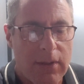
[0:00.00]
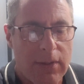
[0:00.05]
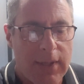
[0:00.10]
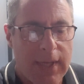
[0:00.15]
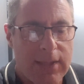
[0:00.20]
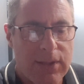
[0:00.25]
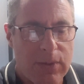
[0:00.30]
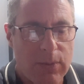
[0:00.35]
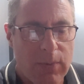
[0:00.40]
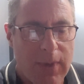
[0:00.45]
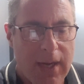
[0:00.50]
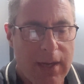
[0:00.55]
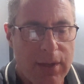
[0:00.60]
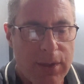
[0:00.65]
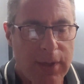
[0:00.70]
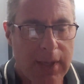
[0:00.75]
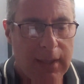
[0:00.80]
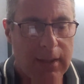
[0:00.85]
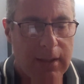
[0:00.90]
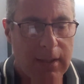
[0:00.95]
that's one
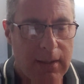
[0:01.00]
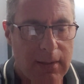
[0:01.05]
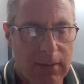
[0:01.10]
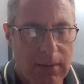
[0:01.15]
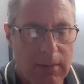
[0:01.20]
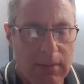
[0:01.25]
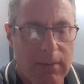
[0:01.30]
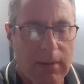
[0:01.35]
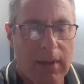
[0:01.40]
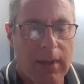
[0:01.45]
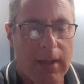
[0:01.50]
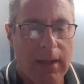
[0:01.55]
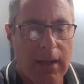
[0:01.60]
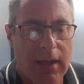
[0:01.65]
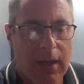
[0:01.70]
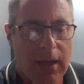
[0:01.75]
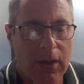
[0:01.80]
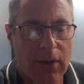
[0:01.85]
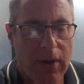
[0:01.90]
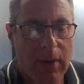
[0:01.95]
thing that
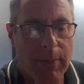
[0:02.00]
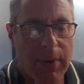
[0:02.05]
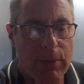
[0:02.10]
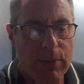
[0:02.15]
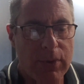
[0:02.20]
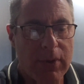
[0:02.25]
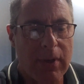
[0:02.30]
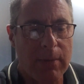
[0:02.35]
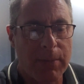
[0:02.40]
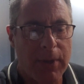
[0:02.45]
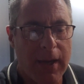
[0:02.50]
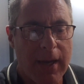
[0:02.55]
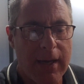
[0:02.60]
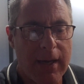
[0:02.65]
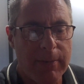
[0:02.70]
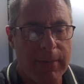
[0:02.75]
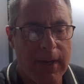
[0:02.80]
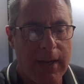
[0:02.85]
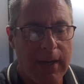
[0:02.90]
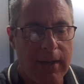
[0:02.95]
uh, a lot of people complain
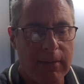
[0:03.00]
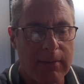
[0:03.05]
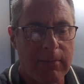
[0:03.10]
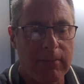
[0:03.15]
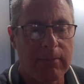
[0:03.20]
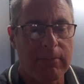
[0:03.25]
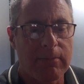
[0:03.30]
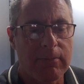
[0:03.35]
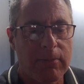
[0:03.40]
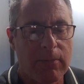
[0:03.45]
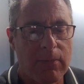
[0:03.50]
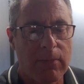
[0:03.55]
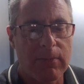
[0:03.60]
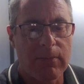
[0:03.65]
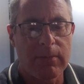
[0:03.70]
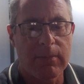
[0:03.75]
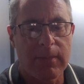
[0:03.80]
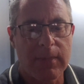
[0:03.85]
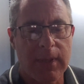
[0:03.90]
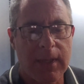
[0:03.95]
about
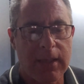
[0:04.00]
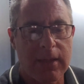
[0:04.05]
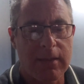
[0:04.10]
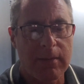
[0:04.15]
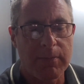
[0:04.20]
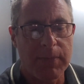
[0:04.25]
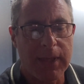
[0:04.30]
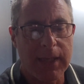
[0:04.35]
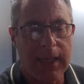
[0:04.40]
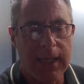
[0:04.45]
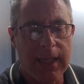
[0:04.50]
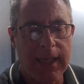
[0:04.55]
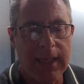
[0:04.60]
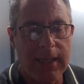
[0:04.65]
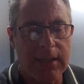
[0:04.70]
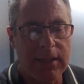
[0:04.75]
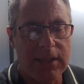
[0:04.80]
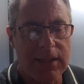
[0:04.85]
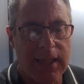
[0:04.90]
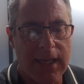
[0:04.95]
in the
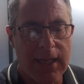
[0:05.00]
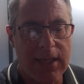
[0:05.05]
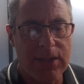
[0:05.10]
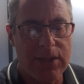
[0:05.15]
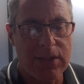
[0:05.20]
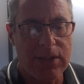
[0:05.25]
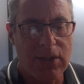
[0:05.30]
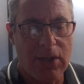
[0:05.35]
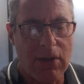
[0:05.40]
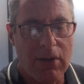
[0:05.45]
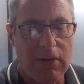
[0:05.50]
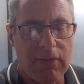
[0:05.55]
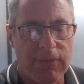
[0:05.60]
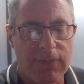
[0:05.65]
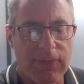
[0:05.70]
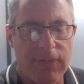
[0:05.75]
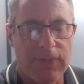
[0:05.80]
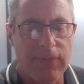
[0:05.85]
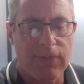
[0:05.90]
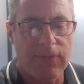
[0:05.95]
beginning stages of
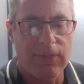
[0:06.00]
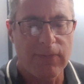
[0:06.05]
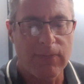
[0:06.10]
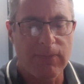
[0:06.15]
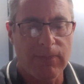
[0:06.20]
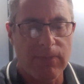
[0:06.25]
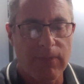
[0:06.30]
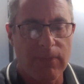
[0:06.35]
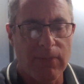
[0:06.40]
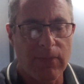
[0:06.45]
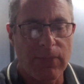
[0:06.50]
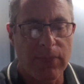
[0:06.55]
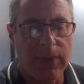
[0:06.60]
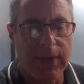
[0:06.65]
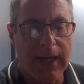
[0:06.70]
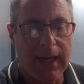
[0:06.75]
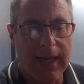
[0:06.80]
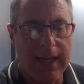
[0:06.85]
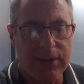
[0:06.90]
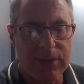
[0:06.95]

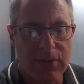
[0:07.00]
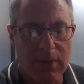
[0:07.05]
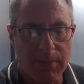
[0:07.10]
their lens